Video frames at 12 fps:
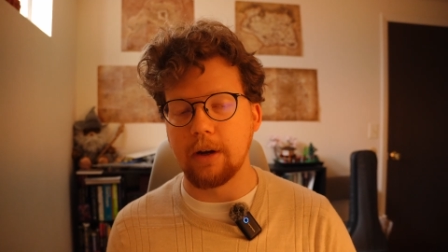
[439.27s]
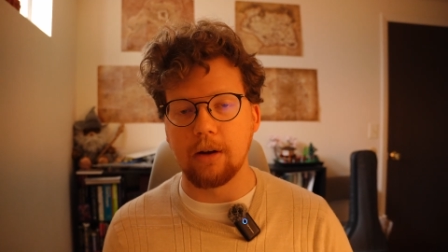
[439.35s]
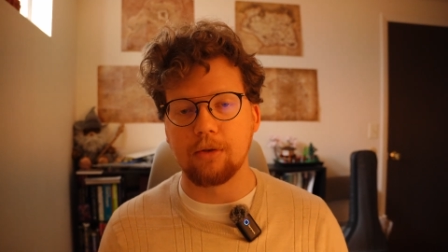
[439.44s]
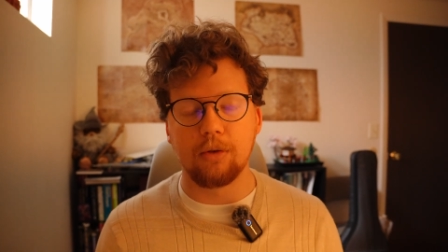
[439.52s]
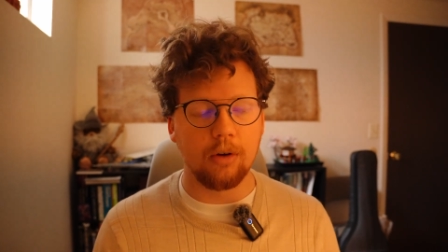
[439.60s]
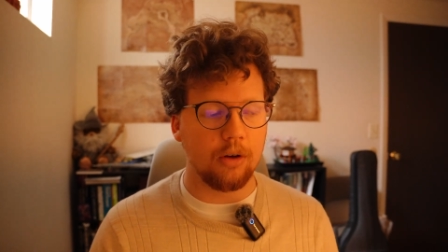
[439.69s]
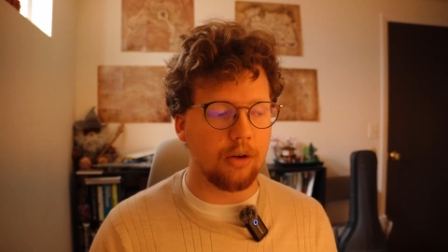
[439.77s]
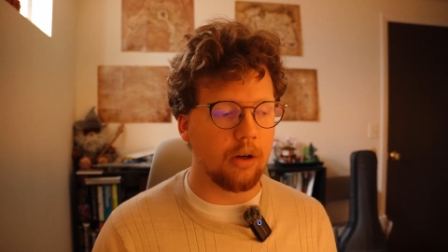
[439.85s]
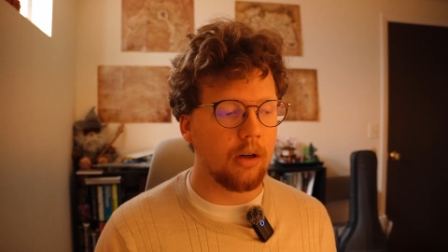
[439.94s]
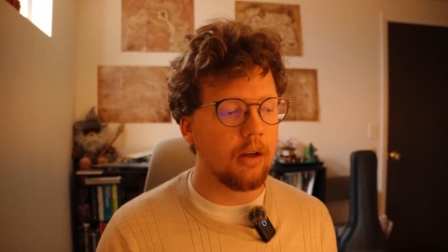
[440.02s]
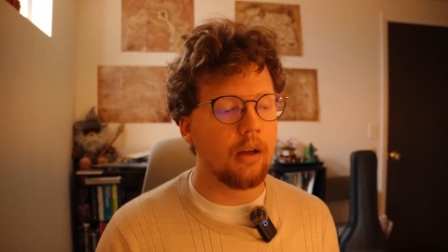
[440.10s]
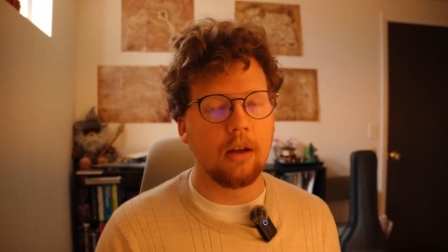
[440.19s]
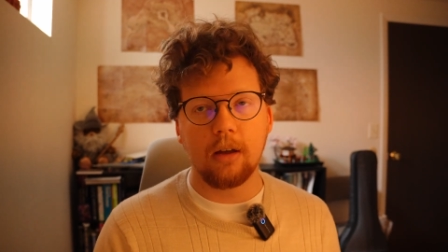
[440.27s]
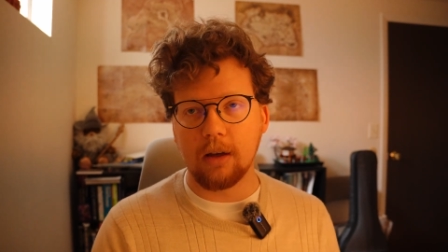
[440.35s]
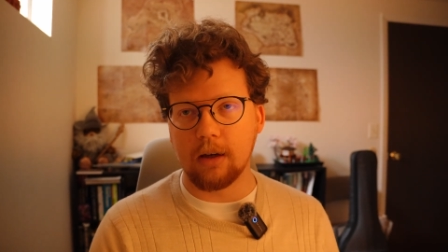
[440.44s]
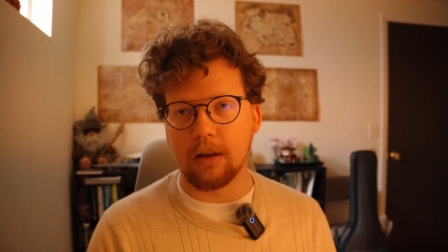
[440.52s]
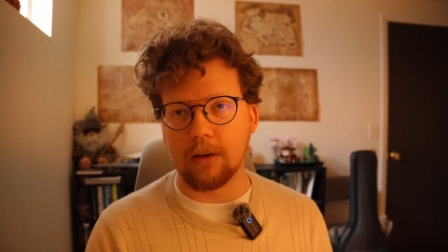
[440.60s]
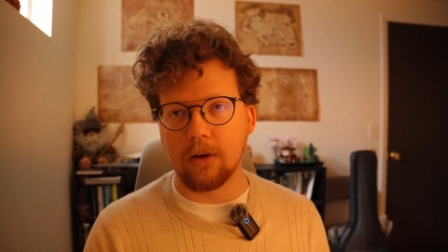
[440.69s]
Now, tradition
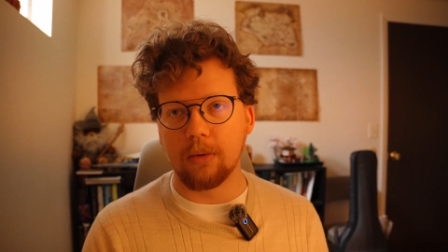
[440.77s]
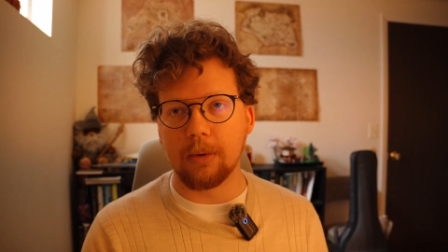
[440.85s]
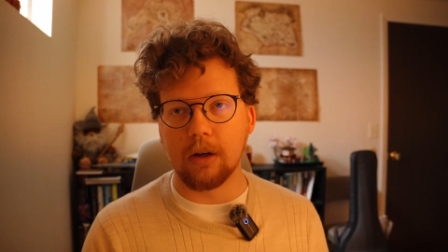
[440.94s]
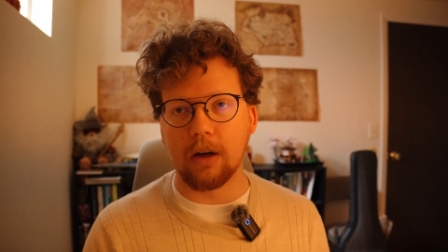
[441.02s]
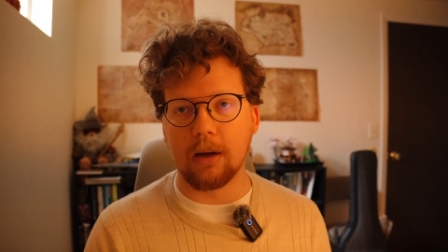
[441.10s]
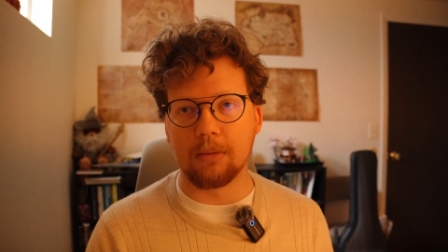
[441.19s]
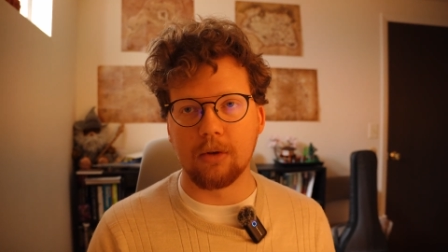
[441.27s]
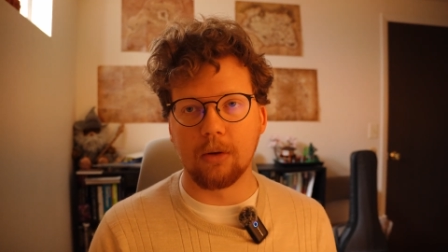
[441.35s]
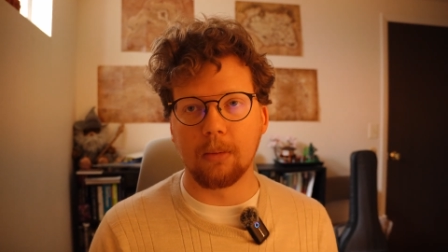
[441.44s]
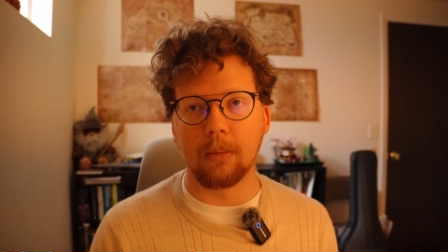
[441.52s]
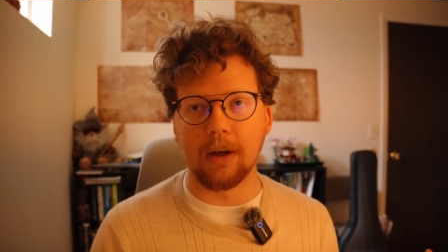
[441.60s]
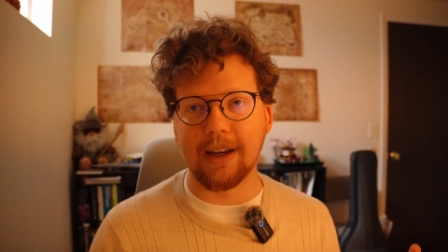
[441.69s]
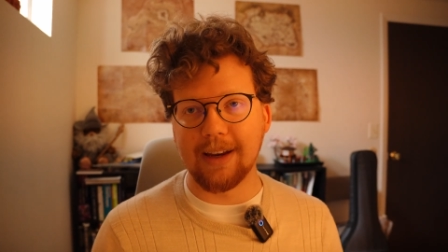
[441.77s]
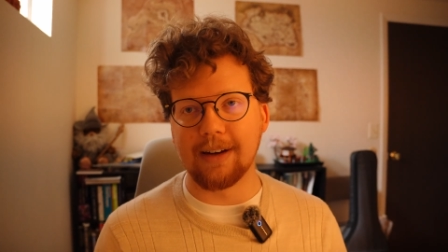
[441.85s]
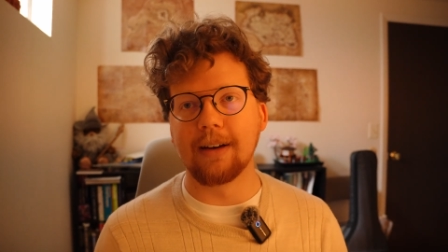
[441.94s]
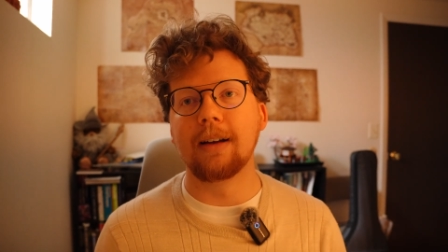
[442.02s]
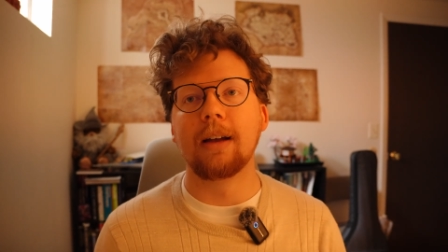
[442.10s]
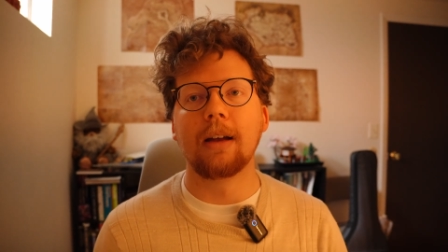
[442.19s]
in Ethiopia names her
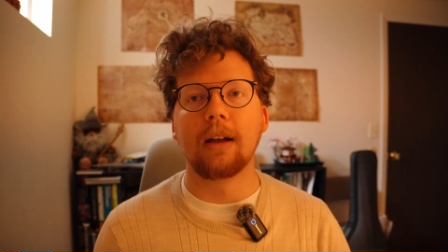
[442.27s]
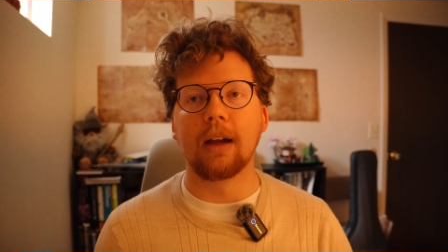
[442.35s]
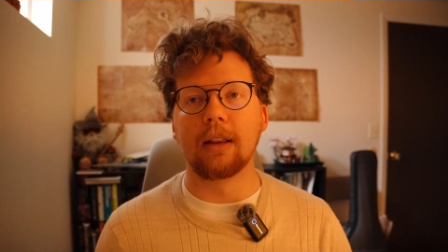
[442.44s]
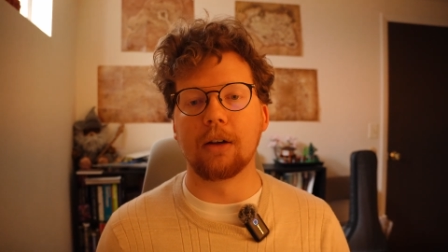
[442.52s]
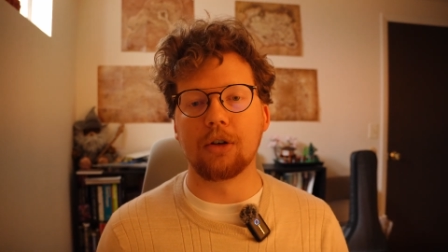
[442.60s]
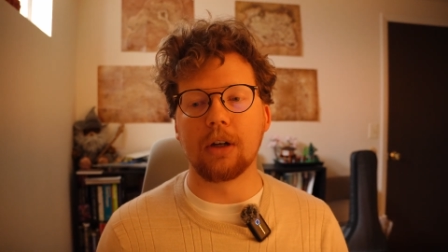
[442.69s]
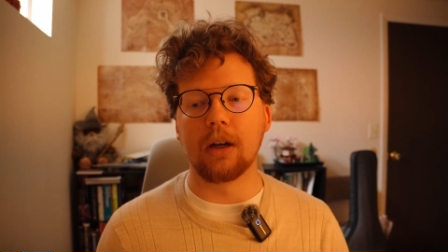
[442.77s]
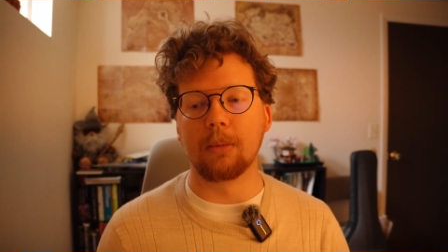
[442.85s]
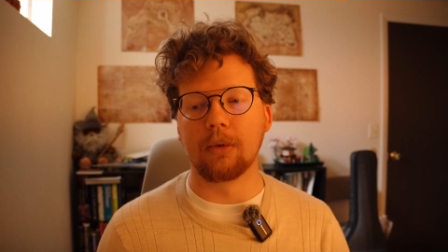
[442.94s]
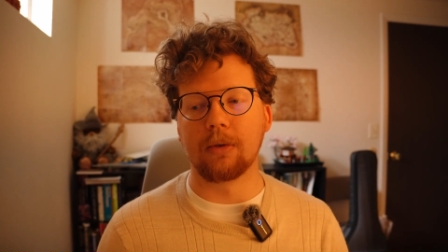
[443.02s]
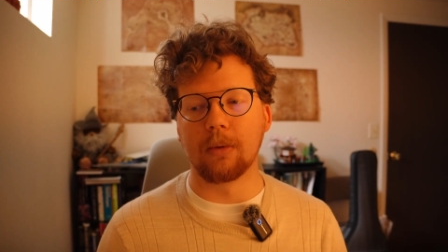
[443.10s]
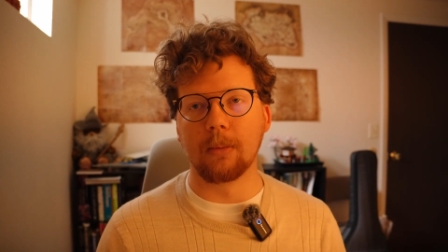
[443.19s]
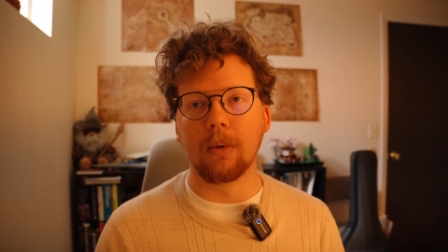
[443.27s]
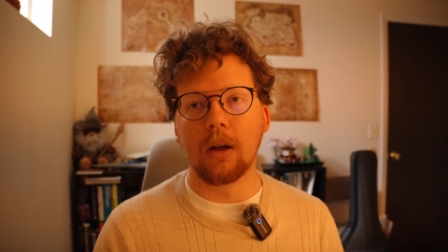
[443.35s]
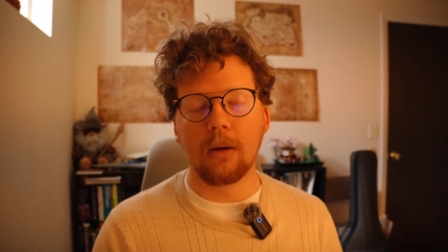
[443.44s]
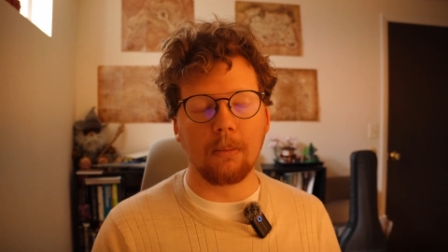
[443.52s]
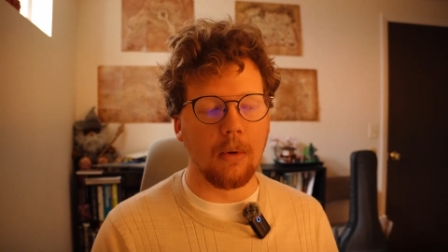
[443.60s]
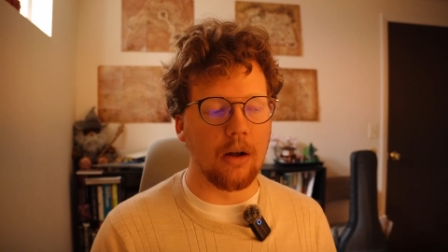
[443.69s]
Makeda, and that she comes from
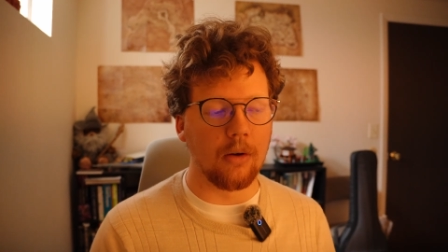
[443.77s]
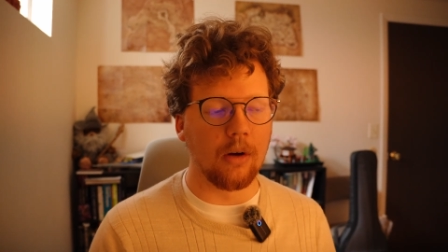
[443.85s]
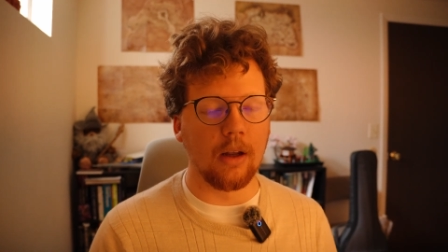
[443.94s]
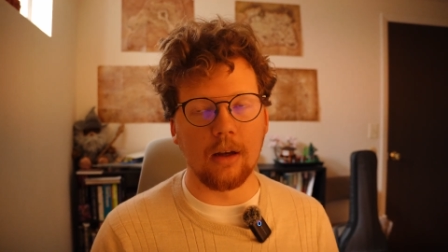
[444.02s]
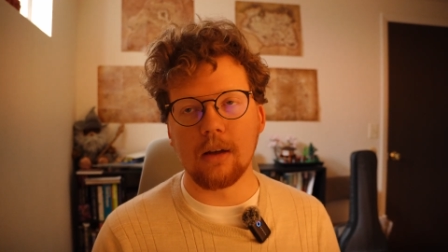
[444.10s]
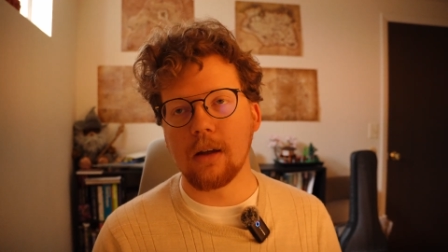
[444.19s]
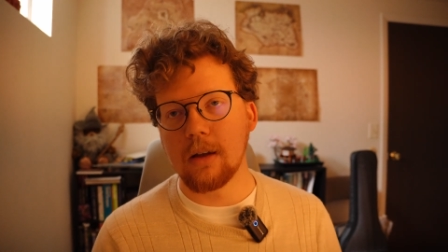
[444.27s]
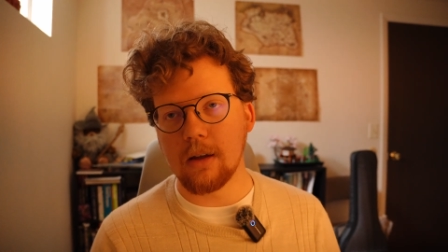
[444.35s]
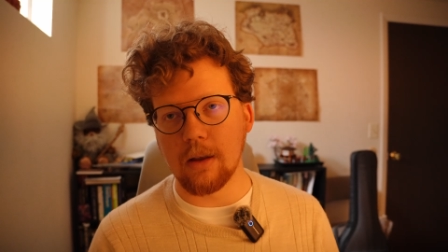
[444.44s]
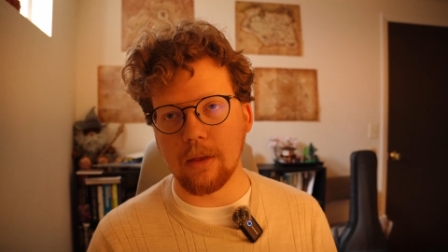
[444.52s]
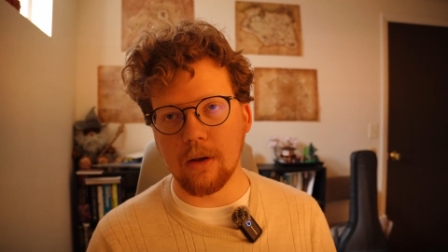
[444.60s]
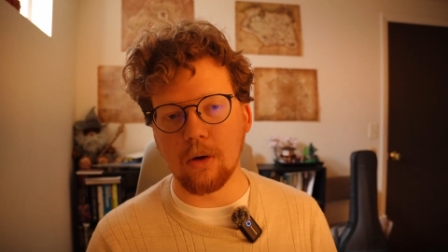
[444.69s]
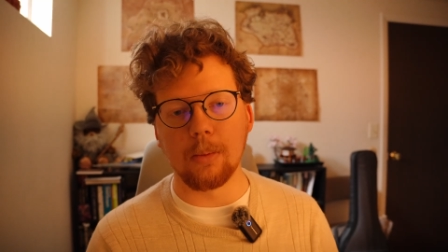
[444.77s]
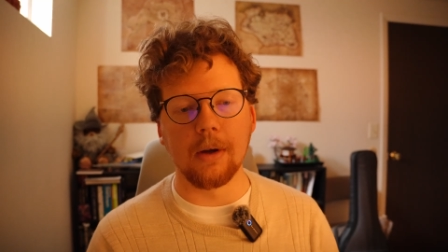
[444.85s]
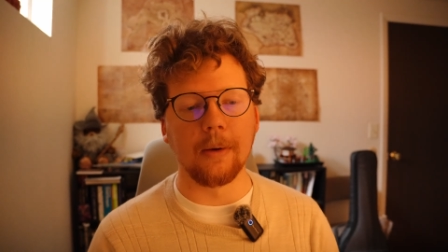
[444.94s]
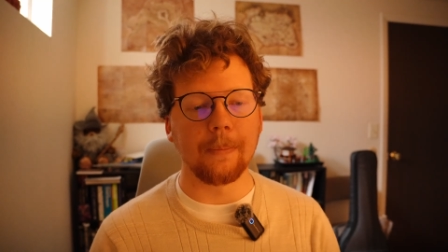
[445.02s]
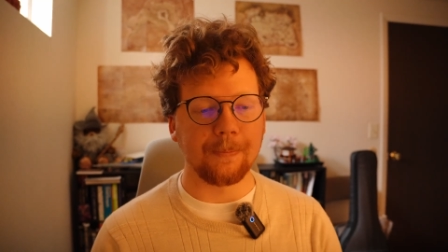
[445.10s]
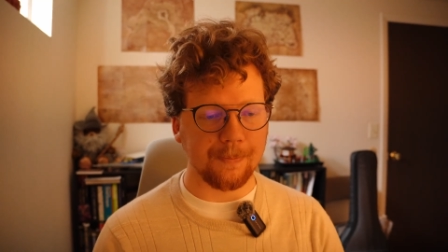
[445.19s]
modern-day Ethiopia.